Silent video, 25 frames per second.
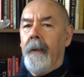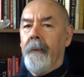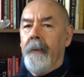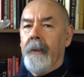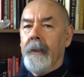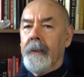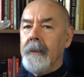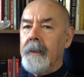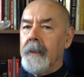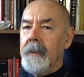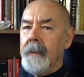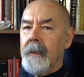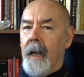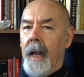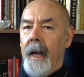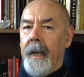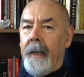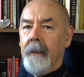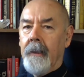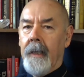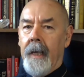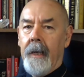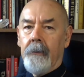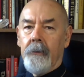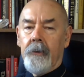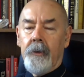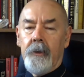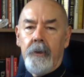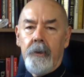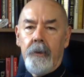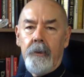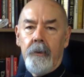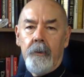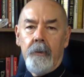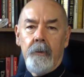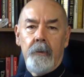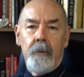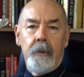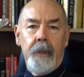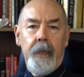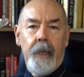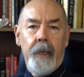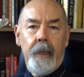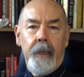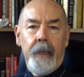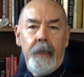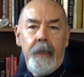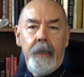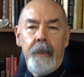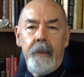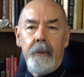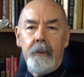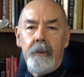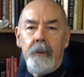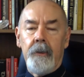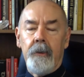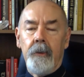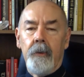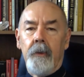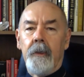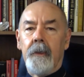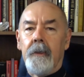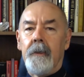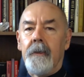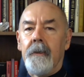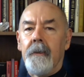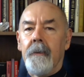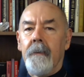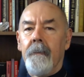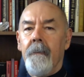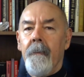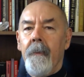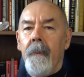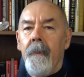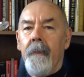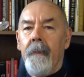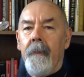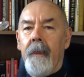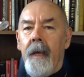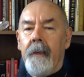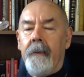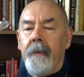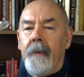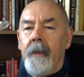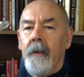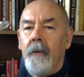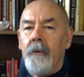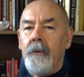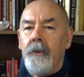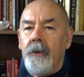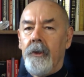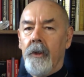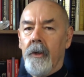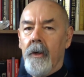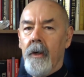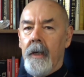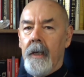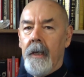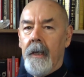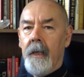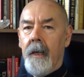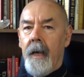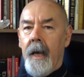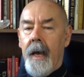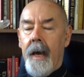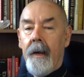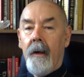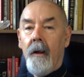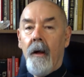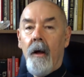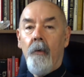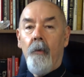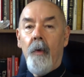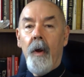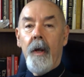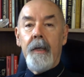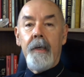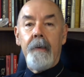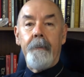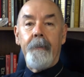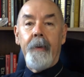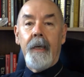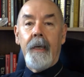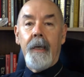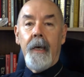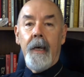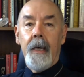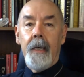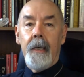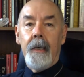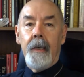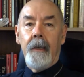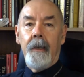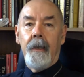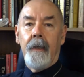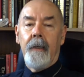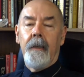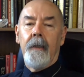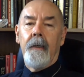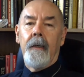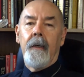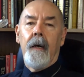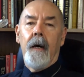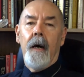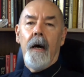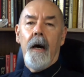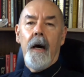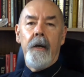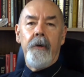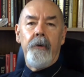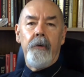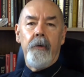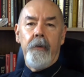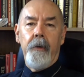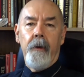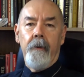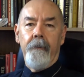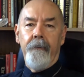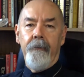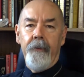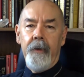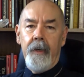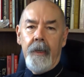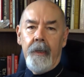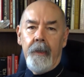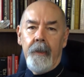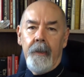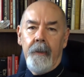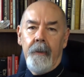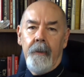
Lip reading: This is like Lao Tzu telling his students that their journey had already begun, under their feet,